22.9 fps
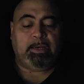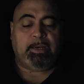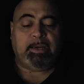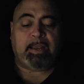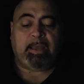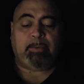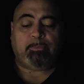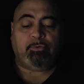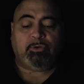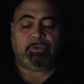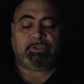
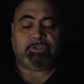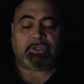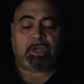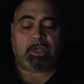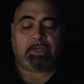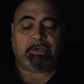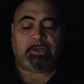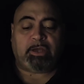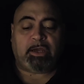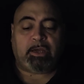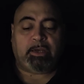
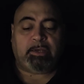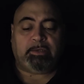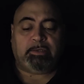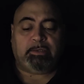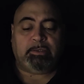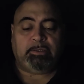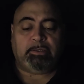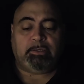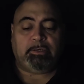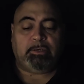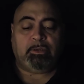Nebuchadnezzar,
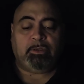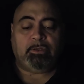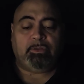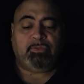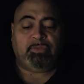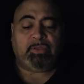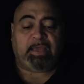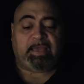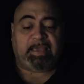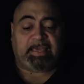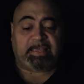
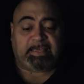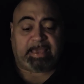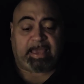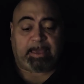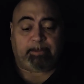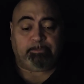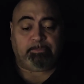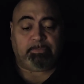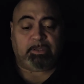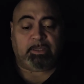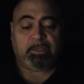the
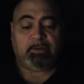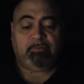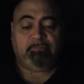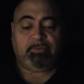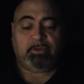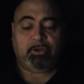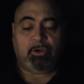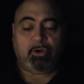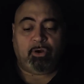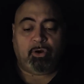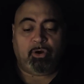captain of
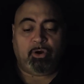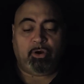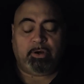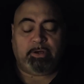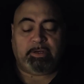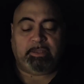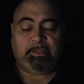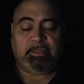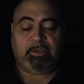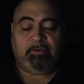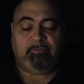the guard
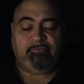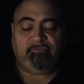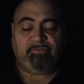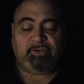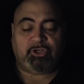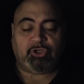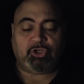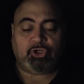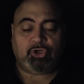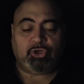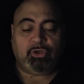and the
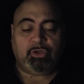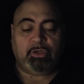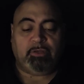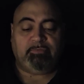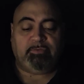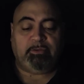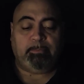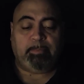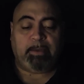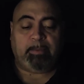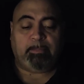official of
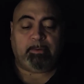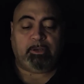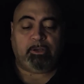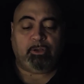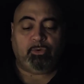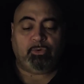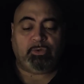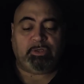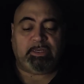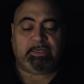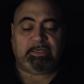the
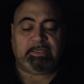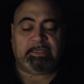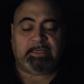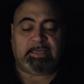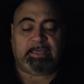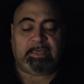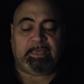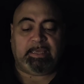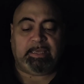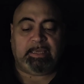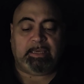Babylonian
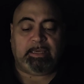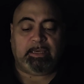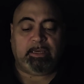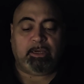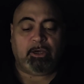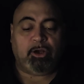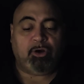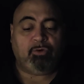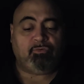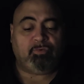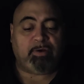king,
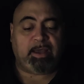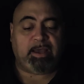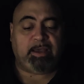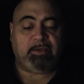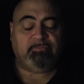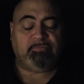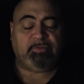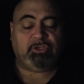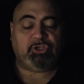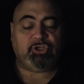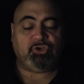
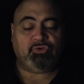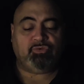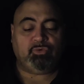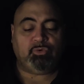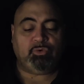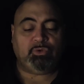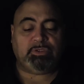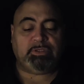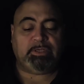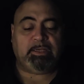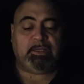arrived in
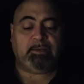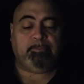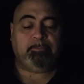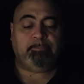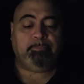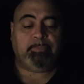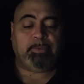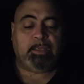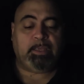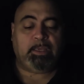Jerusalem.